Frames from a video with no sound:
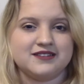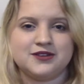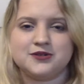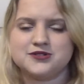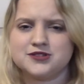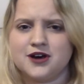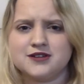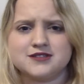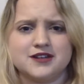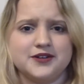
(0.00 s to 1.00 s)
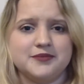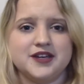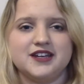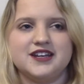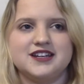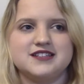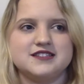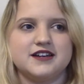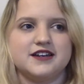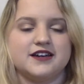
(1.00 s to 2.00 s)
those thoughts come in and
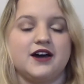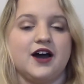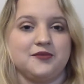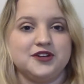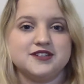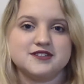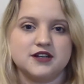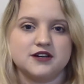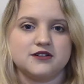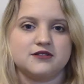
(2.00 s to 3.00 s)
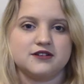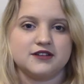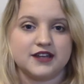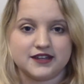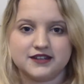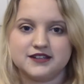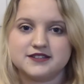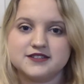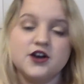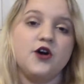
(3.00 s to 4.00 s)
it's like, I'm really stuck like
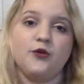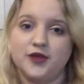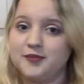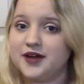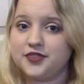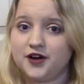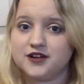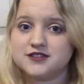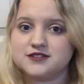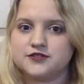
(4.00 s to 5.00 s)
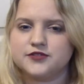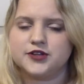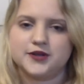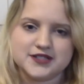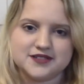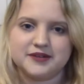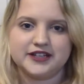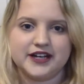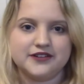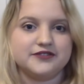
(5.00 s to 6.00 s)
this with my thoughts for the rest of my
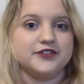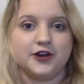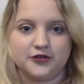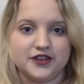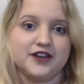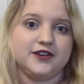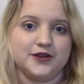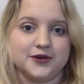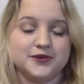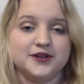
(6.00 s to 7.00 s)
life. No, thank you.